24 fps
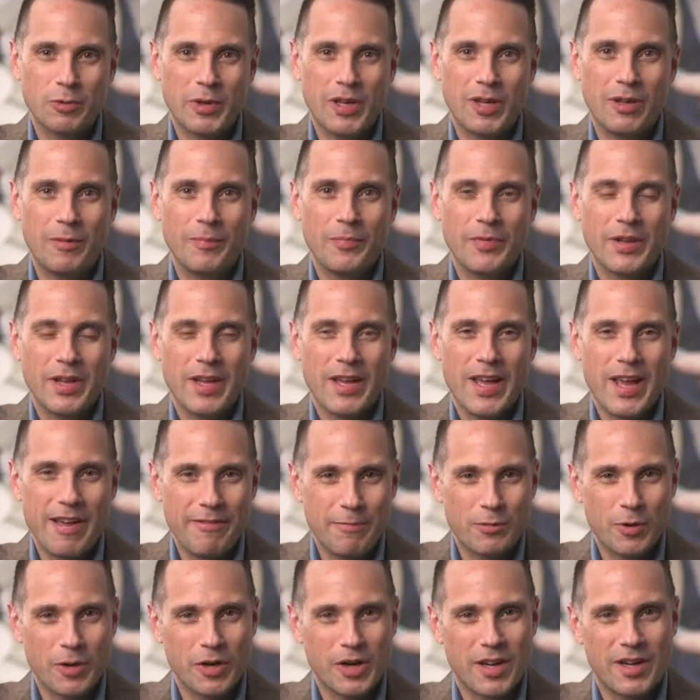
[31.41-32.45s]
well, have
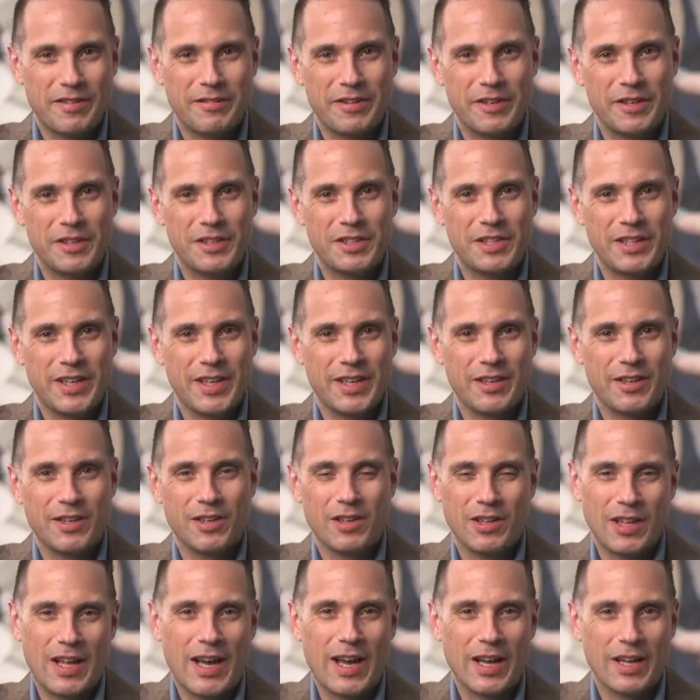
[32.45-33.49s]
more confidence, and
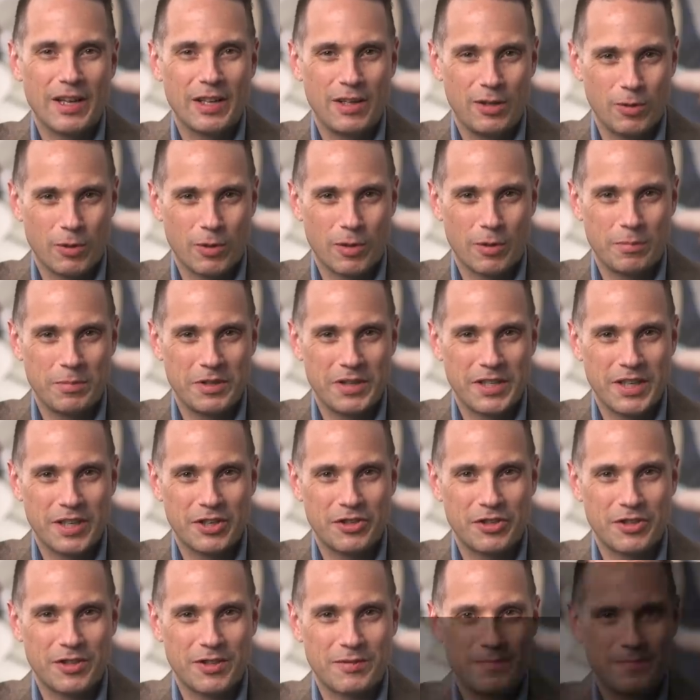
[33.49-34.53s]
unlock your
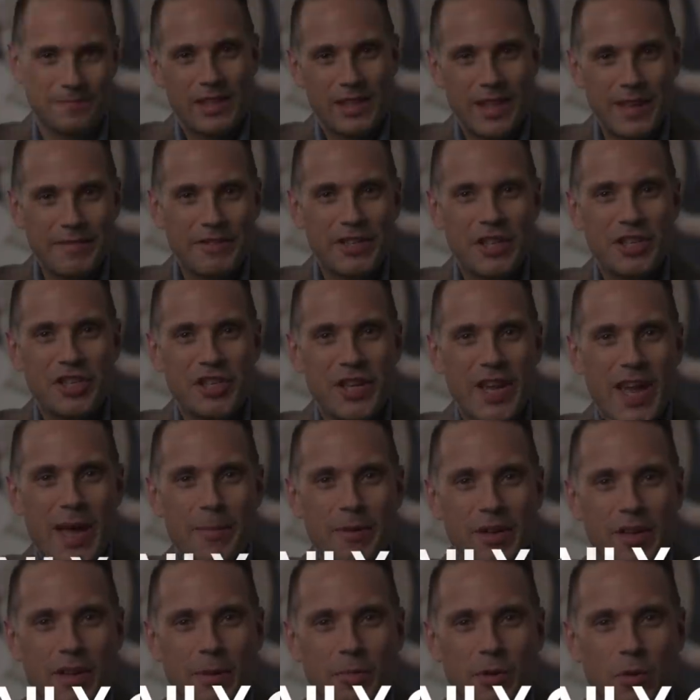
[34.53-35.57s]
potential. Life-changing
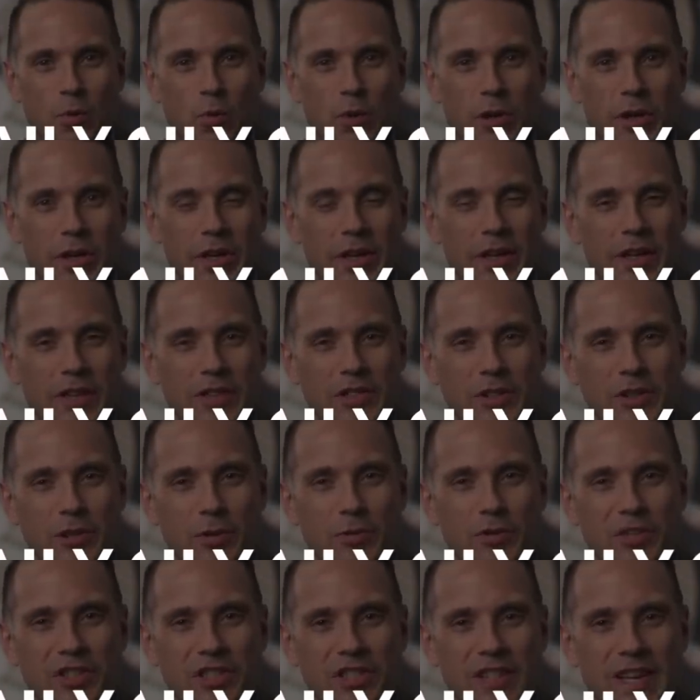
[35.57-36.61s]
habit number one is to
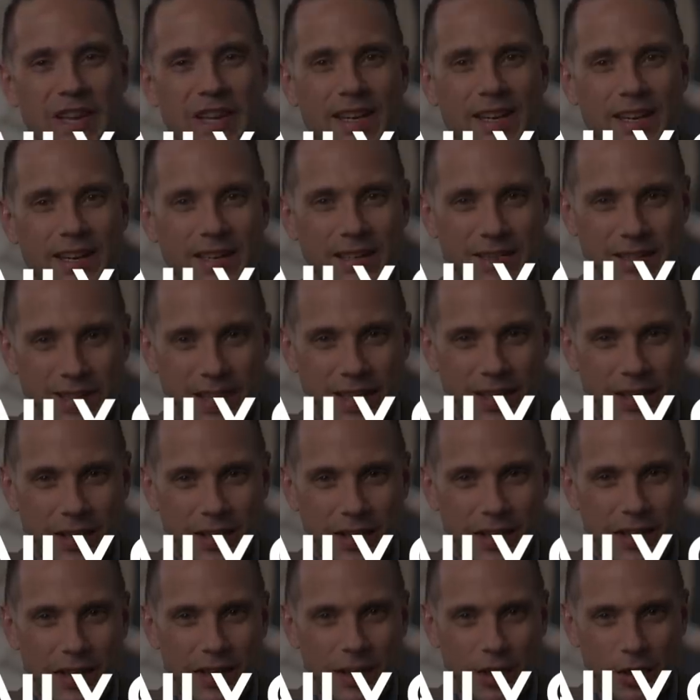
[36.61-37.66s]
set
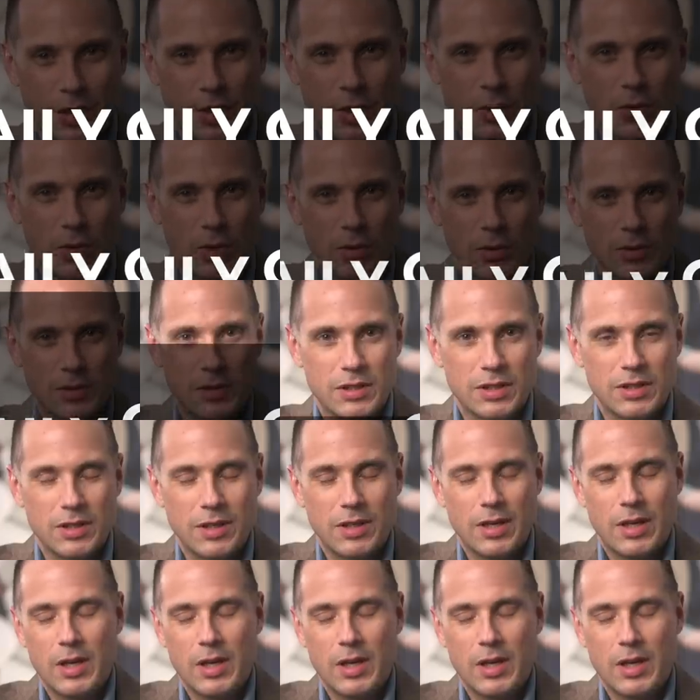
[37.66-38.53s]
daily goals.